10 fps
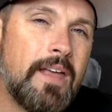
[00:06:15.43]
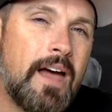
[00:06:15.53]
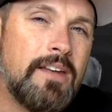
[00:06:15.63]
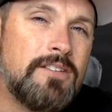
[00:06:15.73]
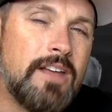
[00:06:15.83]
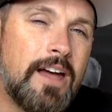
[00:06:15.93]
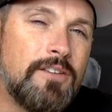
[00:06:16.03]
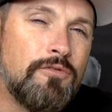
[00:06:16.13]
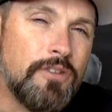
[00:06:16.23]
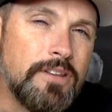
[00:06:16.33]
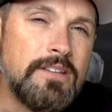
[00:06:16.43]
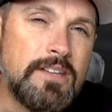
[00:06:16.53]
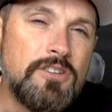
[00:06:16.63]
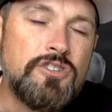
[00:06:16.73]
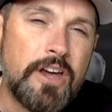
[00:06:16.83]
I really
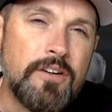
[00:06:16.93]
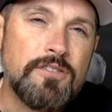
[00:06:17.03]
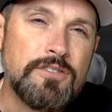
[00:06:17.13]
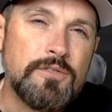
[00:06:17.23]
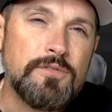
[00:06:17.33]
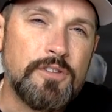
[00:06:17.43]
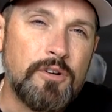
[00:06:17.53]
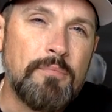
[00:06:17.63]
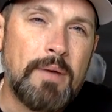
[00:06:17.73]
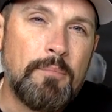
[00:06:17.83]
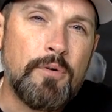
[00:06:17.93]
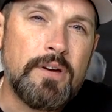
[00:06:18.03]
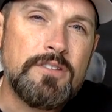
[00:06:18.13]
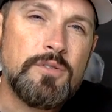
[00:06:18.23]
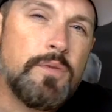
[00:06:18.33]
did cherish those little
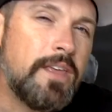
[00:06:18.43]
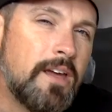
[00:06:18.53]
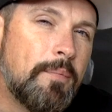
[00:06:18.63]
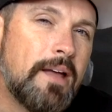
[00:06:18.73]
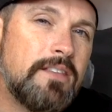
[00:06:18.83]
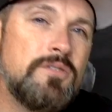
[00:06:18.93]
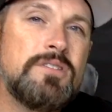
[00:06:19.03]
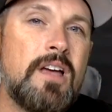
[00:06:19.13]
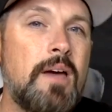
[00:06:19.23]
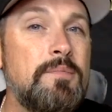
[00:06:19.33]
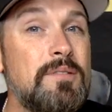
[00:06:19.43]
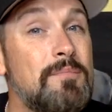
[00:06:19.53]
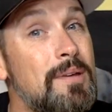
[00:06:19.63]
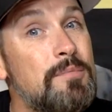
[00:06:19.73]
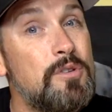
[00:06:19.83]
memories. So think about those times that
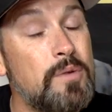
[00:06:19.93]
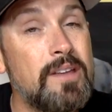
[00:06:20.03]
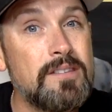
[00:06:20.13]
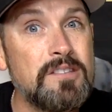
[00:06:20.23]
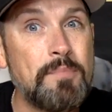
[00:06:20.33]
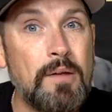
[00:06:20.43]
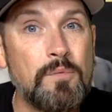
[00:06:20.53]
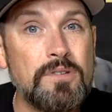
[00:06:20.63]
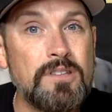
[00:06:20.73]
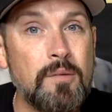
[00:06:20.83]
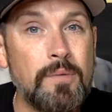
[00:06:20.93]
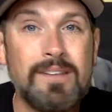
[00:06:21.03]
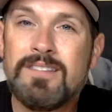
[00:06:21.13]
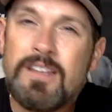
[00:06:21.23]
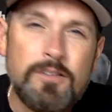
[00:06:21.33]
maybe you get to spend with someone. It
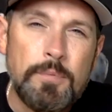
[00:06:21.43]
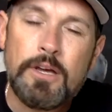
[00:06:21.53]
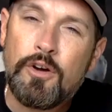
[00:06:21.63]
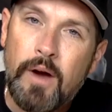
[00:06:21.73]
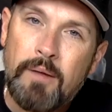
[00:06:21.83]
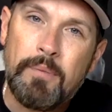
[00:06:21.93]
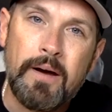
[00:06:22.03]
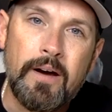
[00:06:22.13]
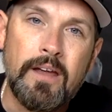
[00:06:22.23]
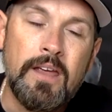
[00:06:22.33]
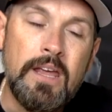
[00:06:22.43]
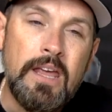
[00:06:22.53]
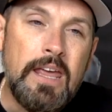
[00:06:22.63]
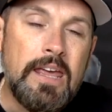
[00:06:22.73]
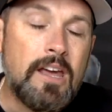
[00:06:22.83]
doesn't have to be a grandparent.
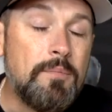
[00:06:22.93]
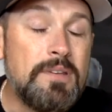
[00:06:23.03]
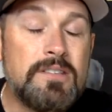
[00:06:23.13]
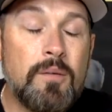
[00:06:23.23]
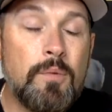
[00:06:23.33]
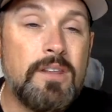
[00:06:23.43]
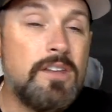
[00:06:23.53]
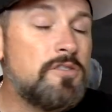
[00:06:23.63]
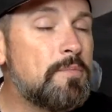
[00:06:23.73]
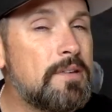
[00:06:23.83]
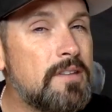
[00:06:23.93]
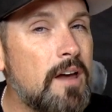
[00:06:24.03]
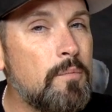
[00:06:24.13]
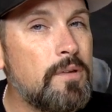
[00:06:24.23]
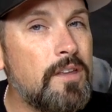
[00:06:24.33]
It could be someone that you spend
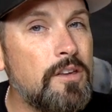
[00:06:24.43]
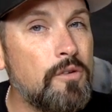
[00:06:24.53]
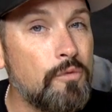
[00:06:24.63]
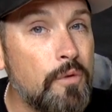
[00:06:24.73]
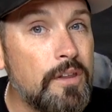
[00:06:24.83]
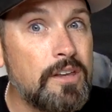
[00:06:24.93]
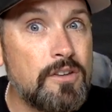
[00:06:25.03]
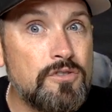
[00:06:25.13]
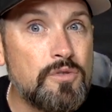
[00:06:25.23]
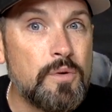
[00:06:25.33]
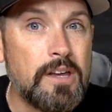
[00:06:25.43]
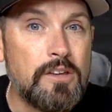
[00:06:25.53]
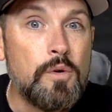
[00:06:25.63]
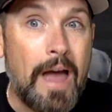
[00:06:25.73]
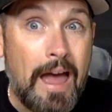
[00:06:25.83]
time with that you really enjoy and
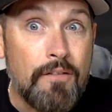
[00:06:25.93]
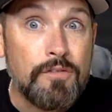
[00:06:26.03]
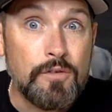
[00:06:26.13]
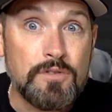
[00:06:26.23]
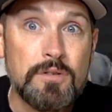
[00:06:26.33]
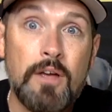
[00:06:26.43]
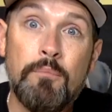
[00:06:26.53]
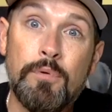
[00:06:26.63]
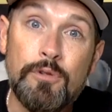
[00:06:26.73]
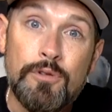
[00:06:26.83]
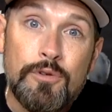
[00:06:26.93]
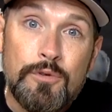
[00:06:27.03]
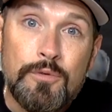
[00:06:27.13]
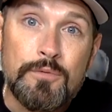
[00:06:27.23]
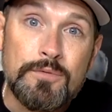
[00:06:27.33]
you have those
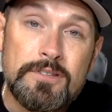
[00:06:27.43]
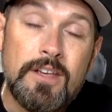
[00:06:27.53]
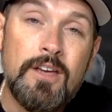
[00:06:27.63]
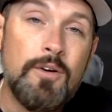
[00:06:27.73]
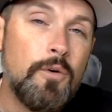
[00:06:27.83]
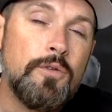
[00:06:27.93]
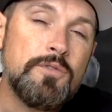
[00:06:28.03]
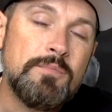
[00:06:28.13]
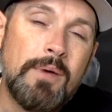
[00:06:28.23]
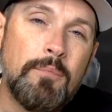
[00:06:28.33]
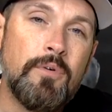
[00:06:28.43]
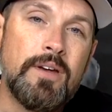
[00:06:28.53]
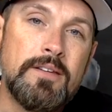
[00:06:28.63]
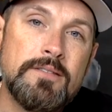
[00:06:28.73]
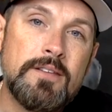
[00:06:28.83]
balloons or those
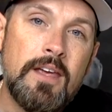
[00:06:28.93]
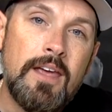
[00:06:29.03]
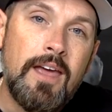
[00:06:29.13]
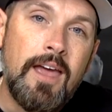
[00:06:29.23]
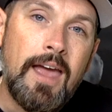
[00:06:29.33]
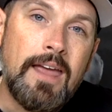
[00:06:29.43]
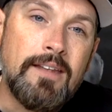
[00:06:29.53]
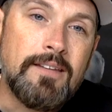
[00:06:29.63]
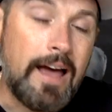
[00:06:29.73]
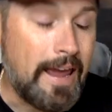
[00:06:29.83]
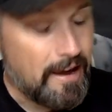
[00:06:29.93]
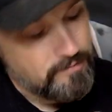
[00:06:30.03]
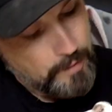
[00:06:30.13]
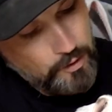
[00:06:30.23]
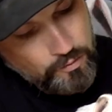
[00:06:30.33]
memories. And I have
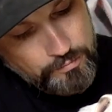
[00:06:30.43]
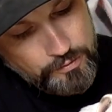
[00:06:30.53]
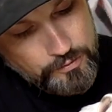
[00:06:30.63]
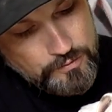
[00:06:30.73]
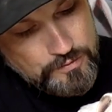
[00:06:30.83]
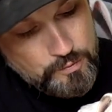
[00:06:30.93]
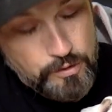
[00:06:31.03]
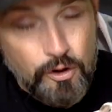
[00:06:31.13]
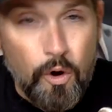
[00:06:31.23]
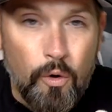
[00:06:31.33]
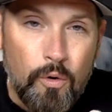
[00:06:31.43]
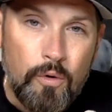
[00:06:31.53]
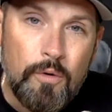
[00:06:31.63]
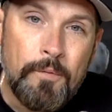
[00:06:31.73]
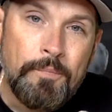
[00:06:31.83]
my own balloons with
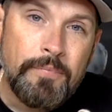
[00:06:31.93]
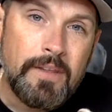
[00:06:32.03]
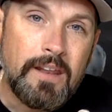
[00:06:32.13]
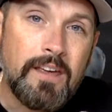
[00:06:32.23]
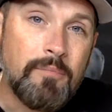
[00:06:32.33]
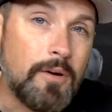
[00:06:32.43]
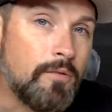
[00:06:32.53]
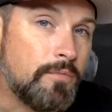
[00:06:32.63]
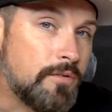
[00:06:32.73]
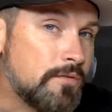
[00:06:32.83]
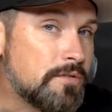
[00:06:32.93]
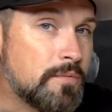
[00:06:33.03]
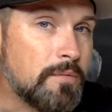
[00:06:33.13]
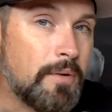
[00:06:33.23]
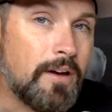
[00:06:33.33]
Cole, and I have my own balloons
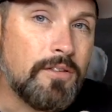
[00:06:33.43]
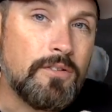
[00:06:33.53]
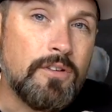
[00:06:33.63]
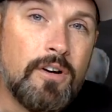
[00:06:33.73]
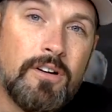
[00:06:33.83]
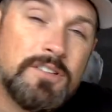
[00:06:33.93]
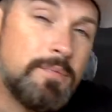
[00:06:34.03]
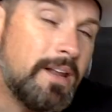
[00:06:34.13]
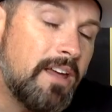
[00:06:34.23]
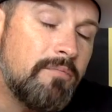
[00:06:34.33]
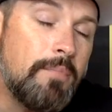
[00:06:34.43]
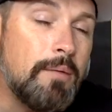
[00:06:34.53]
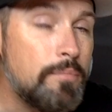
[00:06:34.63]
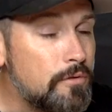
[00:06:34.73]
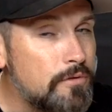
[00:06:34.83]
with my other dogs, but I have my
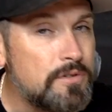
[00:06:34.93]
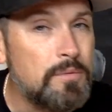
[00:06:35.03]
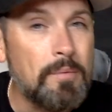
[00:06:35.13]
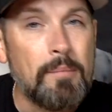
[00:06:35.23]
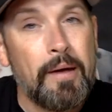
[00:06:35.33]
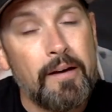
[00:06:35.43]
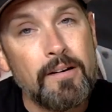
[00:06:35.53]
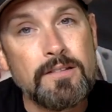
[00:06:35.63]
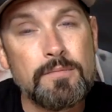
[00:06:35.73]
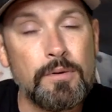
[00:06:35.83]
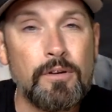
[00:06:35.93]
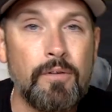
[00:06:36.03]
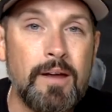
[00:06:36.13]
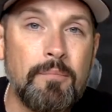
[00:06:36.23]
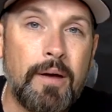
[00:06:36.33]
balloons with my parents, my
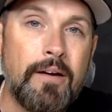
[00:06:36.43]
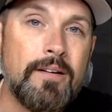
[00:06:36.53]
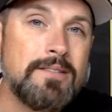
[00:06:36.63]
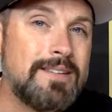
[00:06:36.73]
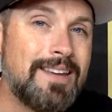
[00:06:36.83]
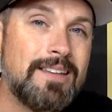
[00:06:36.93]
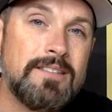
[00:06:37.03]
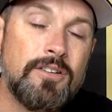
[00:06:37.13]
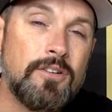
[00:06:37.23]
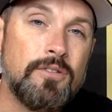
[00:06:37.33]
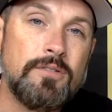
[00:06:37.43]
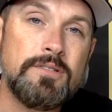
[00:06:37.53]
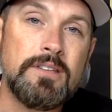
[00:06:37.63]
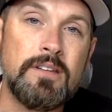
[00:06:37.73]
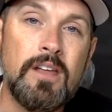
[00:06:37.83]
grandparents, and aunts and
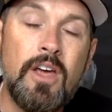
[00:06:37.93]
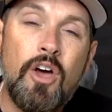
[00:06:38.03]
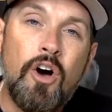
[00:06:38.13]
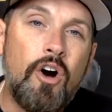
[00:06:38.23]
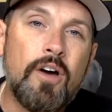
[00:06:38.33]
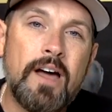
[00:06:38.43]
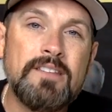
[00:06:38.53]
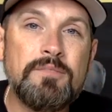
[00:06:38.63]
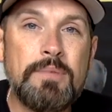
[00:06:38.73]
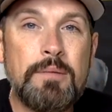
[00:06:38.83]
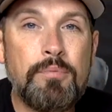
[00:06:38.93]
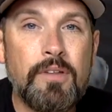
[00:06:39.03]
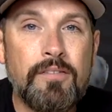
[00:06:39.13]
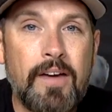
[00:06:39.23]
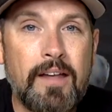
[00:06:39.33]
uncles, and all kinds of people
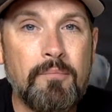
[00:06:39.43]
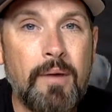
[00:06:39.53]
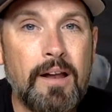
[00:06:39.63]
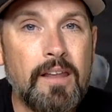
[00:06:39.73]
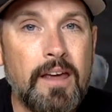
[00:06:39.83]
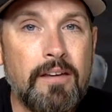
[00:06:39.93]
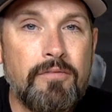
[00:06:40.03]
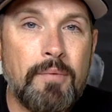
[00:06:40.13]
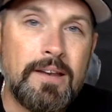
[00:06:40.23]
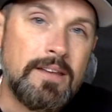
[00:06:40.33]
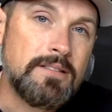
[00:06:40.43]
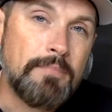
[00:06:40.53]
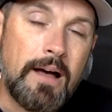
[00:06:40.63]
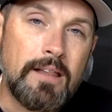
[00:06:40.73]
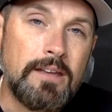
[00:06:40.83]
I've had in my life, my niece
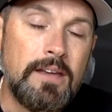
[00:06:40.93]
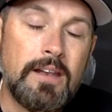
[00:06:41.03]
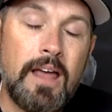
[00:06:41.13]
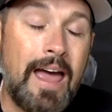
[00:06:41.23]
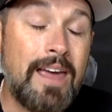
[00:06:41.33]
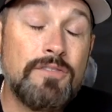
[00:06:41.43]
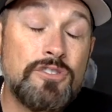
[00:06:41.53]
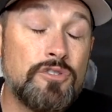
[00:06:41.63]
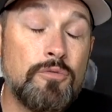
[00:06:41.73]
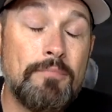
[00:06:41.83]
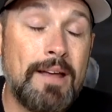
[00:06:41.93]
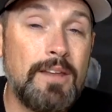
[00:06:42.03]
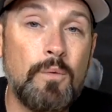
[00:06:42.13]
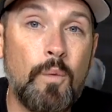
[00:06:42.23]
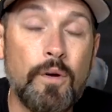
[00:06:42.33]
Molly, and I have so
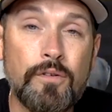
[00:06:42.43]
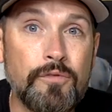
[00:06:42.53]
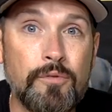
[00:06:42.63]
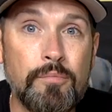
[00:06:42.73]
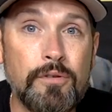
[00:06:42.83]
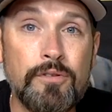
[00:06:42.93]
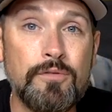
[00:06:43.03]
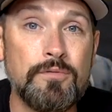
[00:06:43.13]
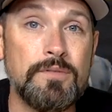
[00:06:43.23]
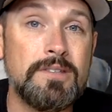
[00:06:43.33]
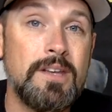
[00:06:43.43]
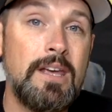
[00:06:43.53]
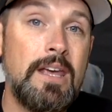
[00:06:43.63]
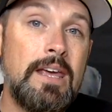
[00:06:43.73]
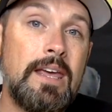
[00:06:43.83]
many wonderful balloons.
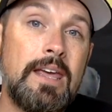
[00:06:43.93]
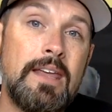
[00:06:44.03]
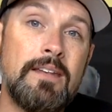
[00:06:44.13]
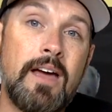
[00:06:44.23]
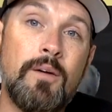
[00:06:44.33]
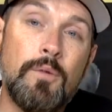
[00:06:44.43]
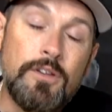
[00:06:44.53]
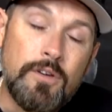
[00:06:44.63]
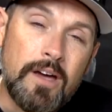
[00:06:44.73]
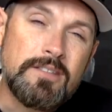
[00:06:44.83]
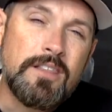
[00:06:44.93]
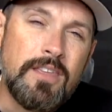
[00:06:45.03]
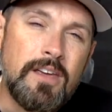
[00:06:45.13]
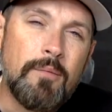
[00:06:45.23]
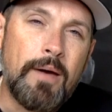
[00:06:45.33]
And I want you guys to
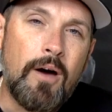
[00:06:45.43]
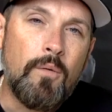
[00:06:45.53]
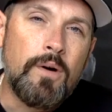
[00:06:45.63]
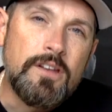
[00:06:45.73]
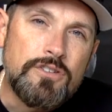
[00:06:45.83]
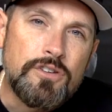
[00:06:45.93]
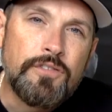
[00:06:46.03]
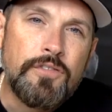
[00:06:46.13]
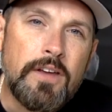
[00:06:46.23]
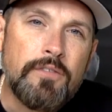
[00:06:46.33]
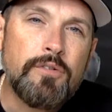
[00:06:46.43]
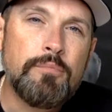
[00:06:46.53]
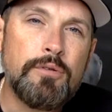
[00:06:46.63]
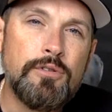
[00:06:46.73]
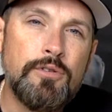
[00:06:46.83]
think about, what is your favorite
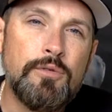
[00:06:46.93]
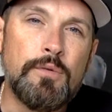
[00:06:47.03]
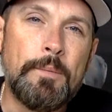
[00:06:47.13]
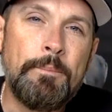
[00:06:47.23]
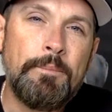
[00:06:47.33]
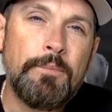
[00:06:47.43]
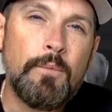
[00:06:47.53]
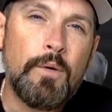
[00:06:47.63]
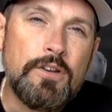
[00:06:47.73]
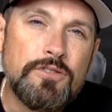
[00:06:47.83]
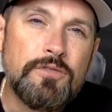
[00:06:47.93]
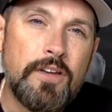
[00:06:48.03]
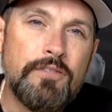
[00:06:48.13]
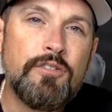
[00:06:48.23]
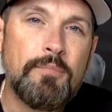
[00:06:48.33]
balloon? What is your
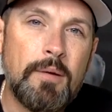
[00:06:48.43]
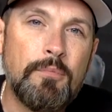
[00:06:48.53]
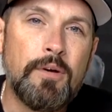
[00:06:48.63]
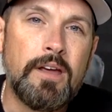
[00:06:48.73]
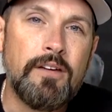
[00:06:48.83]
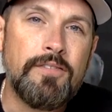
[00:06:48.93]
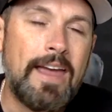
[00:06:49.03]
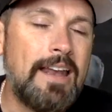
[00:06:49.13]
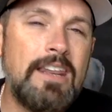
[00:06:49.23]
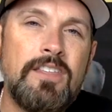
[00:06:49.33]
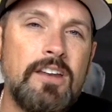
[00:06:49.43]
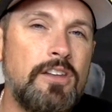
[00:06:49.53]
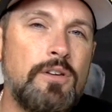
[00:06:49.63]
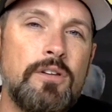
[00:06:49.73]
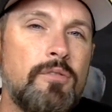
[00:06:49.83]
favorite memory of anything that
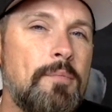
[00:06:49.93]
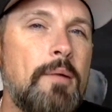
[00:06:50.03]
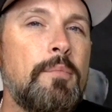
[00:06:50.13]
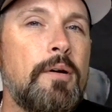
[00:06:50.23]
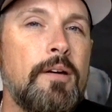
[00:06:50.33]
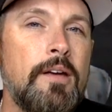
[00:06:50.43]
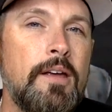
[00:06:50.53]
you can remember?